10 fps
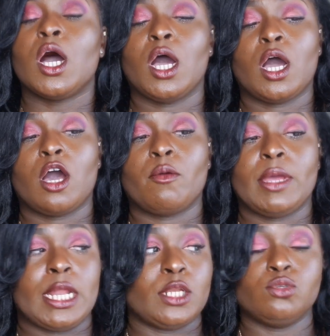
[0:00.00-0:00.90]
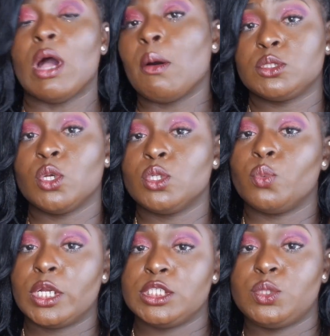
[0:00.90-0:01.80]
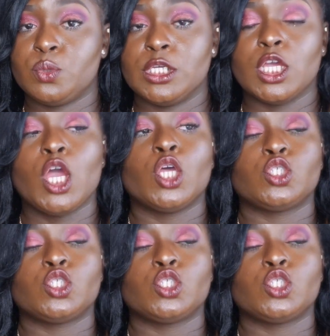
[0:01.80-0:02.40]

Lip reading: And I knew I was going to wear this wig.